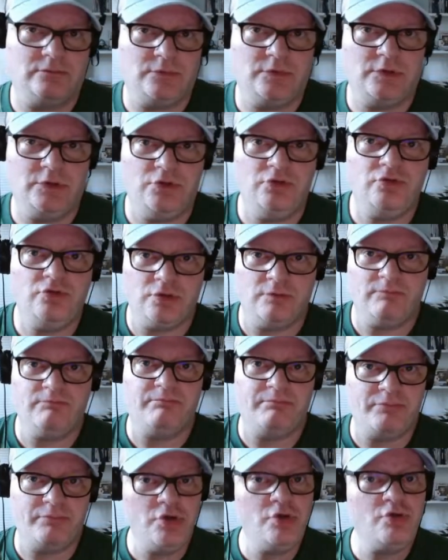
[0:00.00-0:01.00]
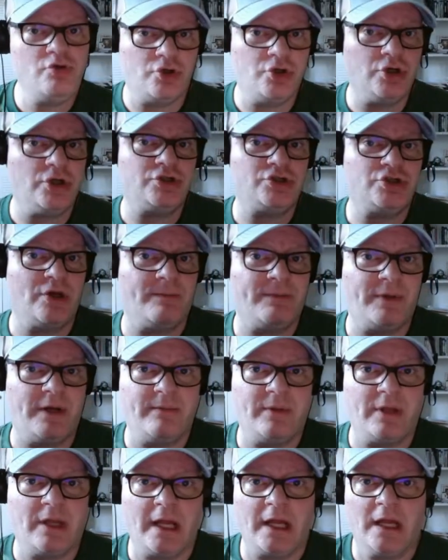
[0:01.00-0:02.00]
You could jump in
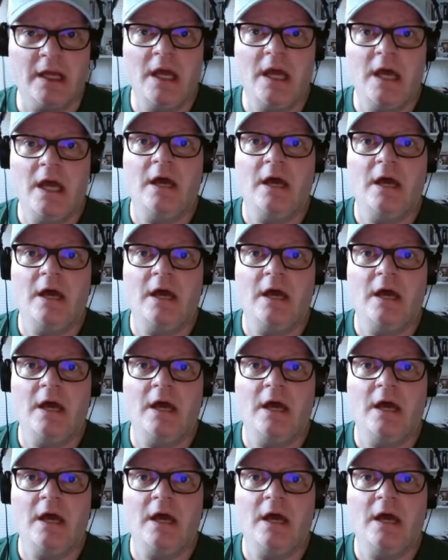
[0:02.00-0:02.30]
and be like,